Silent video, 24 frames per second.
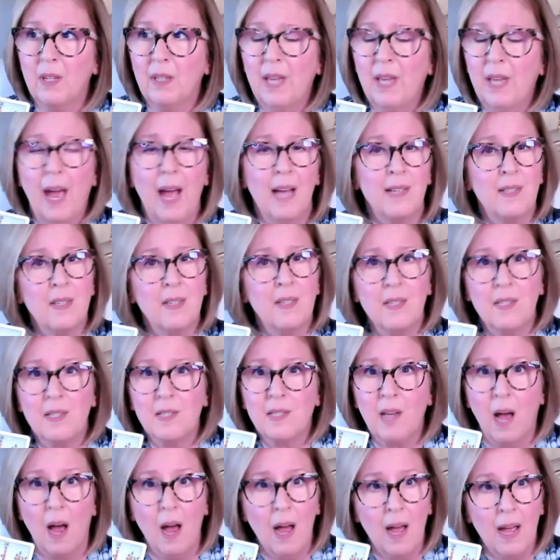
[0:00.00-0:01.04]
cast
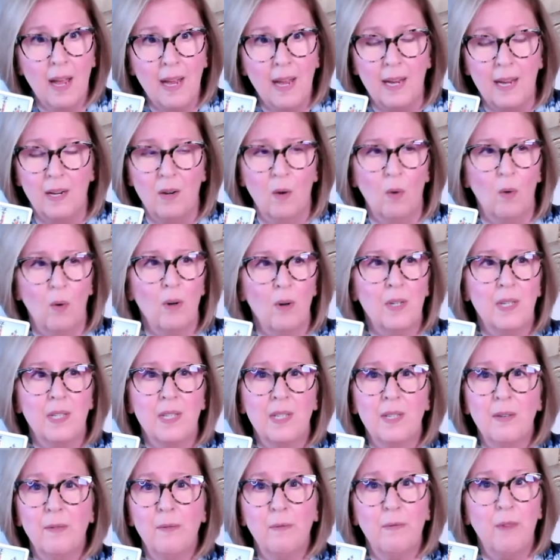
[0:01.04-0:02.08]
aside or
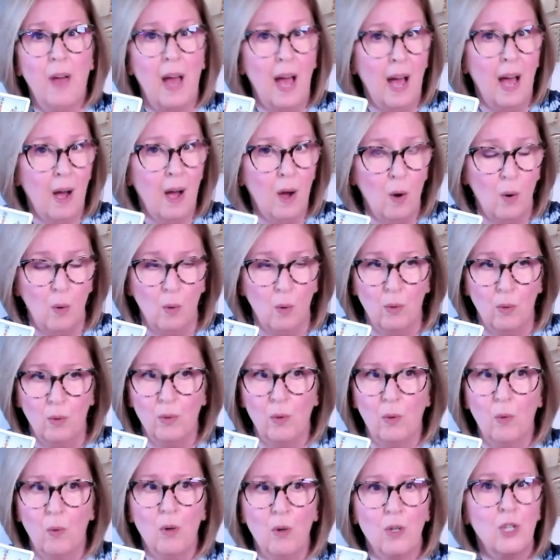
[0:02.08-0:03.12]

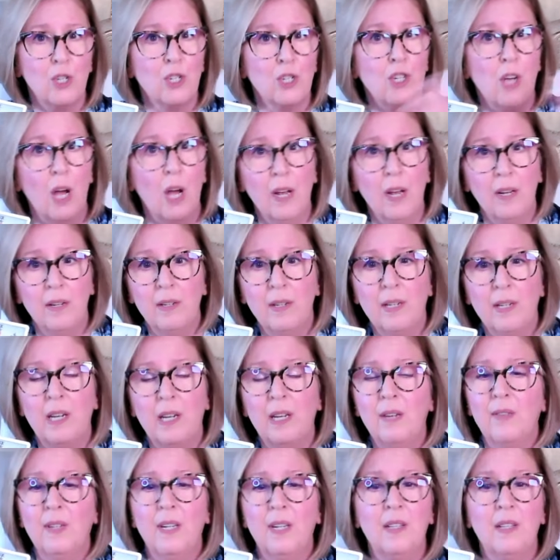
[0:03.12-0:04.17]
disavowed or shunned
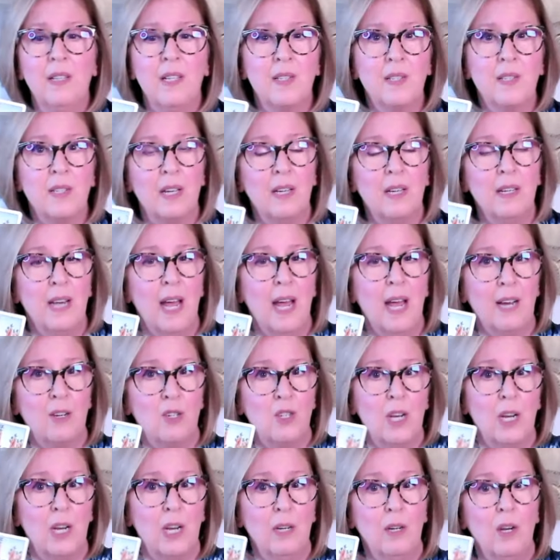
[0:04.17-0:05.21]
even in this
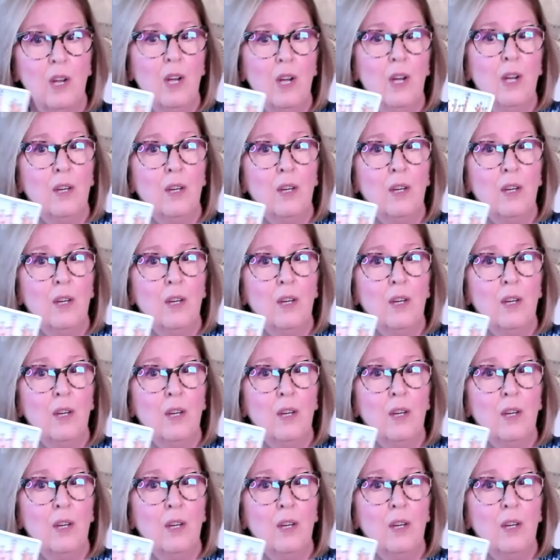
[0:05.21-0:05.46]
connection,